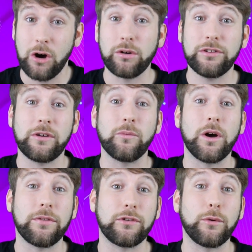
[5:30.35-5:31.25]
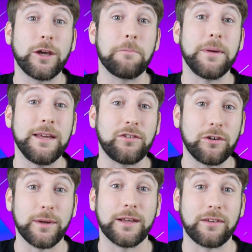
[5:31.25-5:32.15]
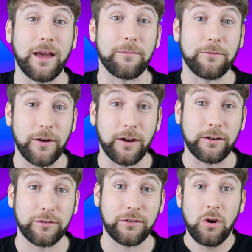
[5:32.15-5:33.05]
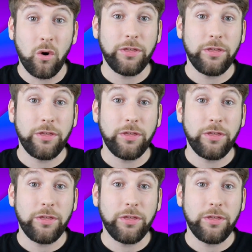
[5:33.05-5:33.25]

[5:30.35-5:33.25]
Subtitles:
Or is it worth doing a B2 exam first?